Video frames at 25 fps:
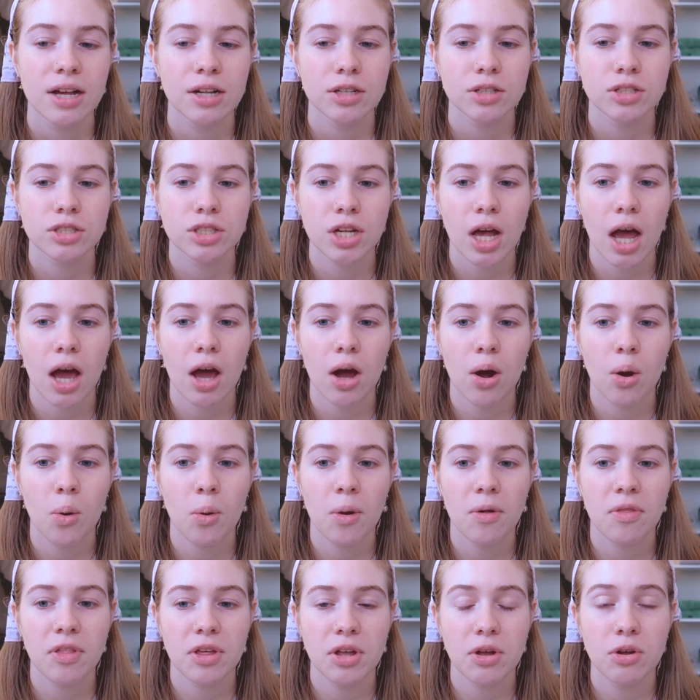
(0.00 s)

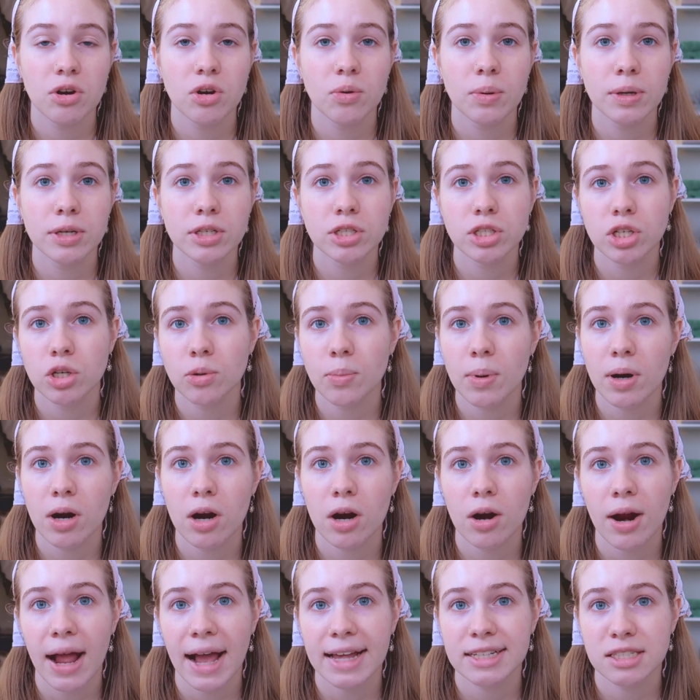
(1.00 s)
So the uterine
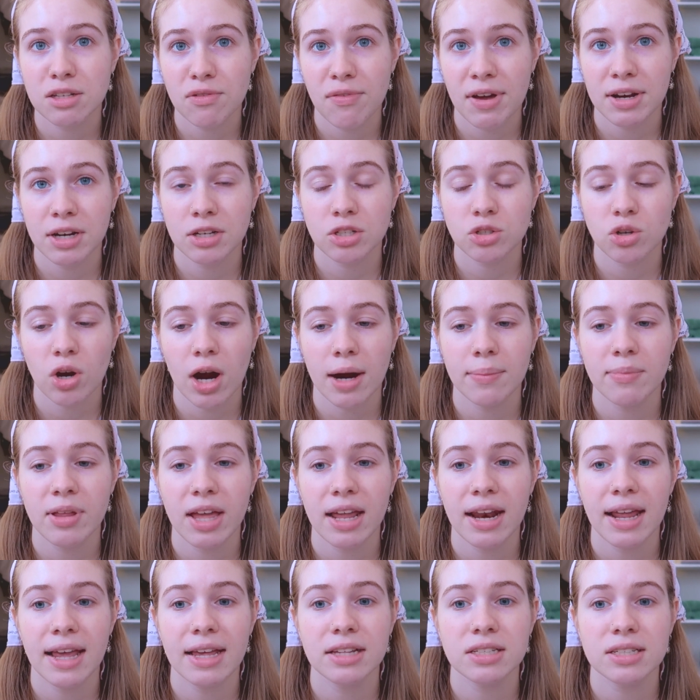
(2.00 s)
tumor, as the vet described
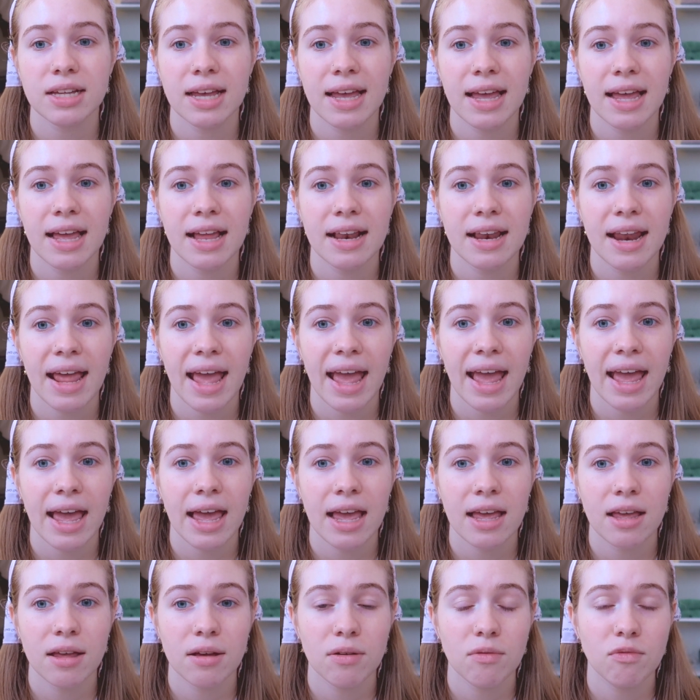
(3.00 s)
it, is in
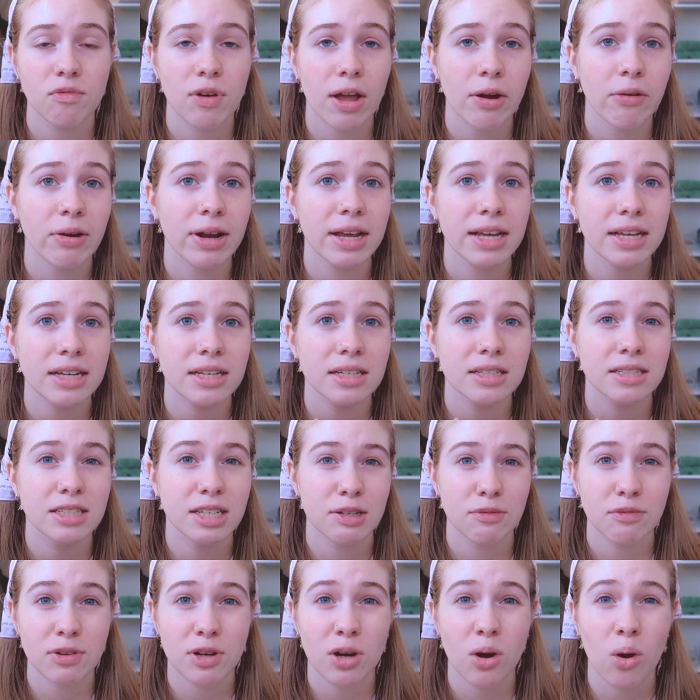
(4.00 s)
a very
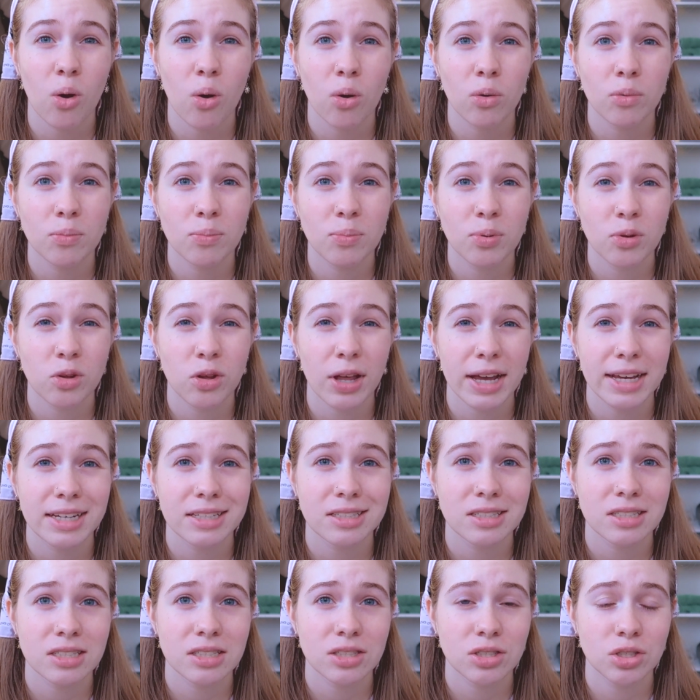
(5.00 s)
difficult
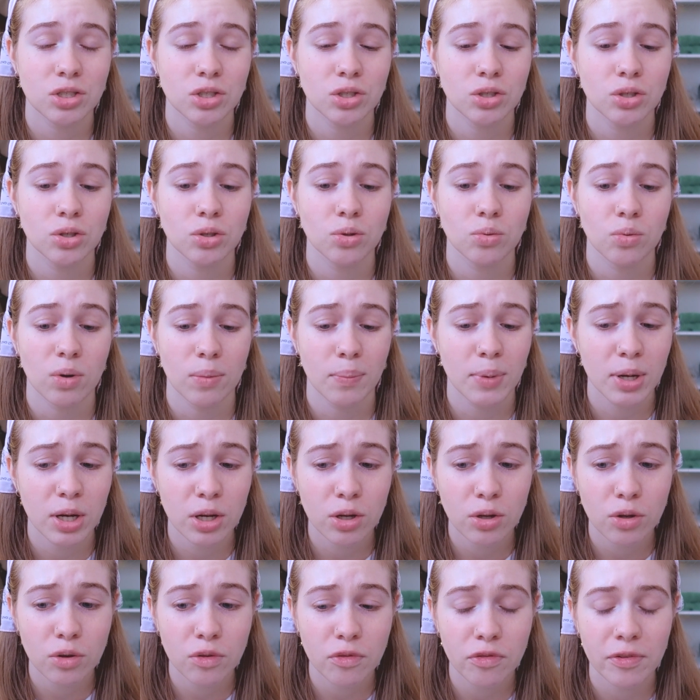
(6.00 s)
place to
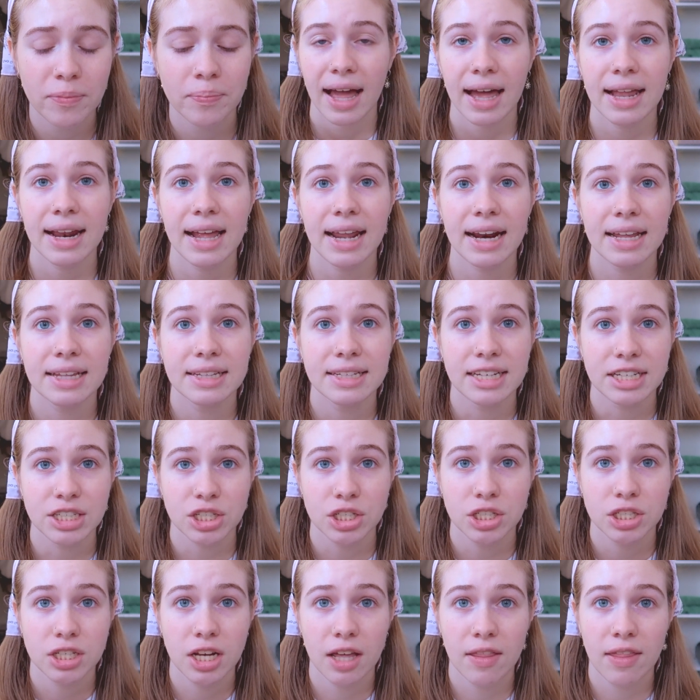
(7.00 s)
remove. And in
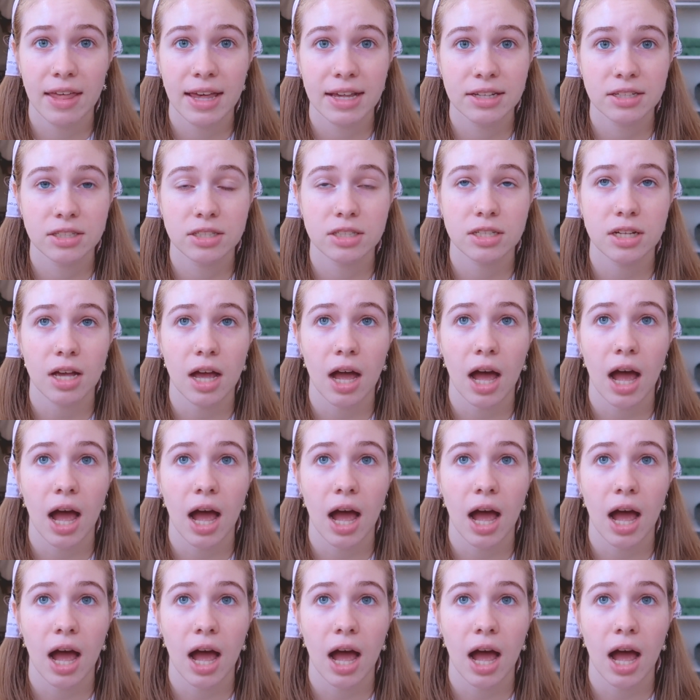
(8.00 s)
addition to this,